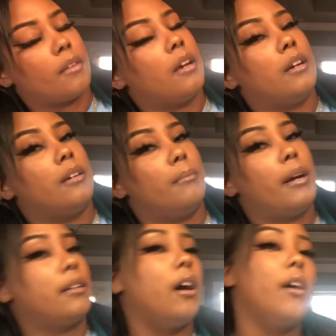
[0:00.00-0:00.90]
Um,
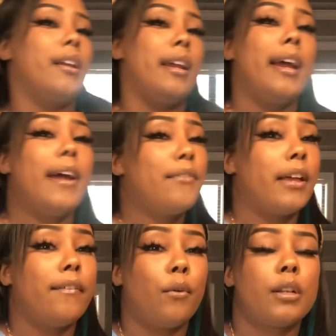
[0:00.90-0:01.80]
my doggy I had for
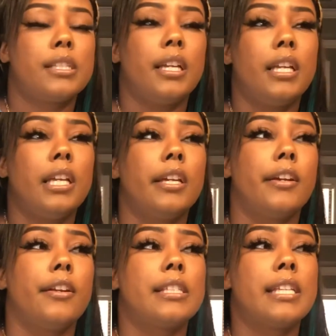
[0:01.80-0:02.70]
like fourteen
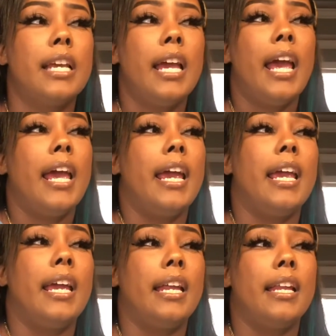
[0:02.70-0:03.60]
years,
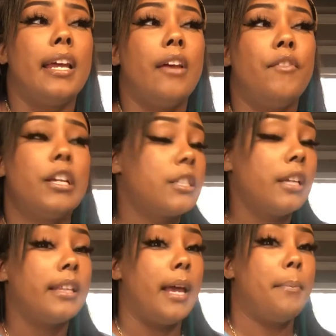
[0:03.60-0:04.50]
and
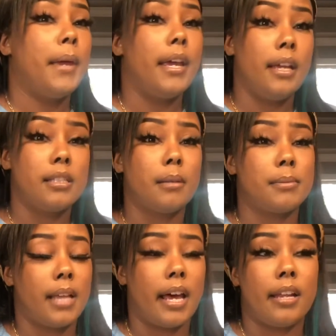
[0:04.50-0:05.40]
eventually that pain
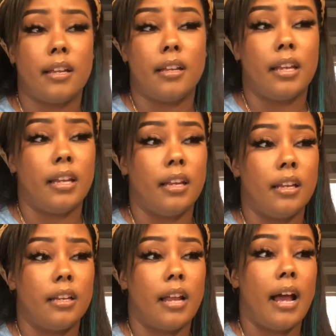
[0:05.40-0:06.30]
subsided,
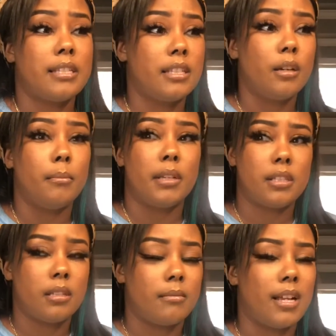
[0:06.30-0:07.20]
and I still
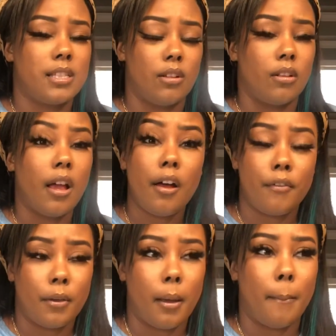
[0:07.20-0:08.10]
miss him and I still love
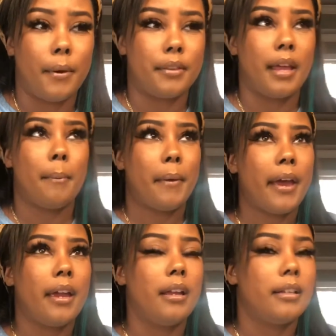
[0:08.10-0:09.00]
him, but that
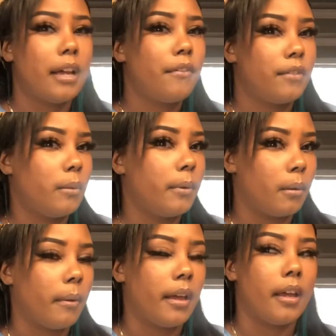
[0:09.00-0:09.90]
pain definitely went
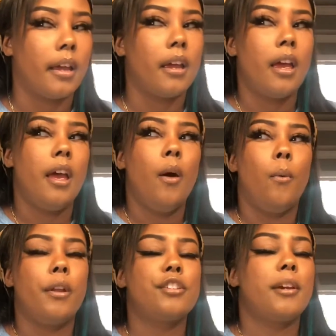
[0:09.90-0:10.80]
away.
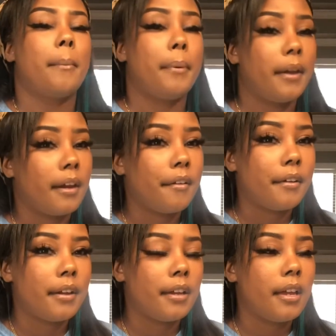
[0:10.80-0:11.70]
When it's your
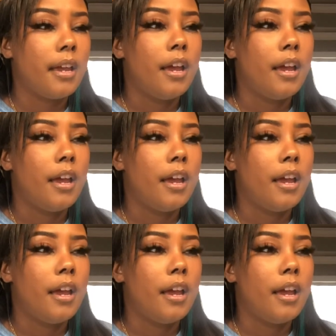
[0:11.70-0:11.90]
parent,